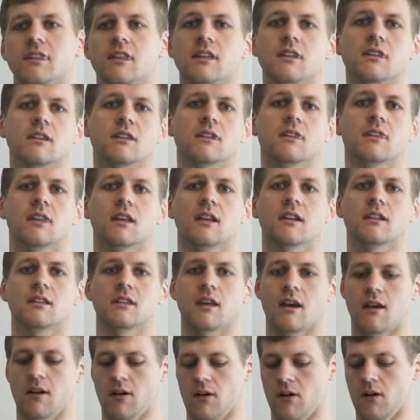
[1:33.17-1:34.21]
This is things
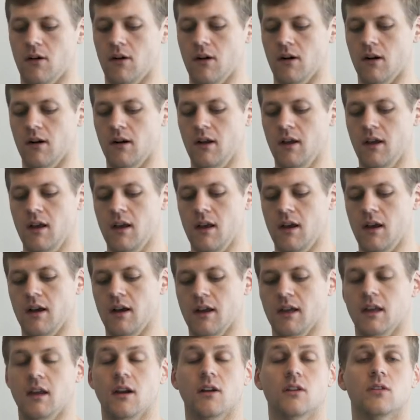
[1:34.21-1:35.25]
that are
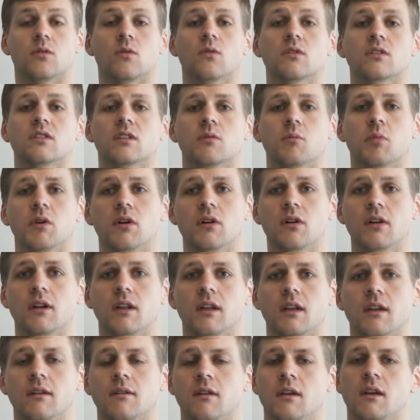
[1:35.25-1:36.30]
geared towards
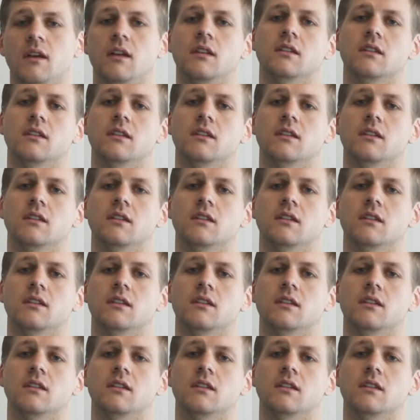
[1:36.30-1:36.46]
stability.